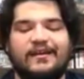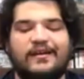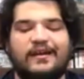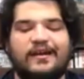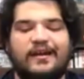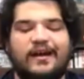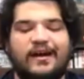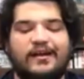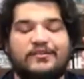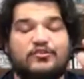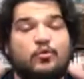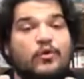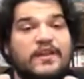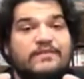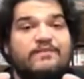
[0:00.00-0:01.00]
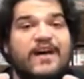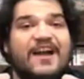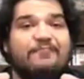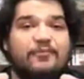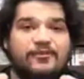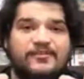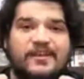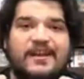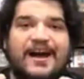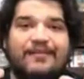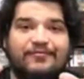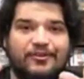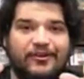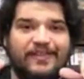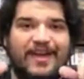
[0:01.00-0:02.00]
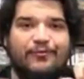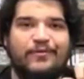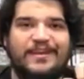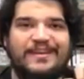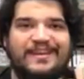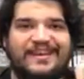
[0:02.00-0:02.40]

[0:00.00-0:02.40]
25% off during that weekend.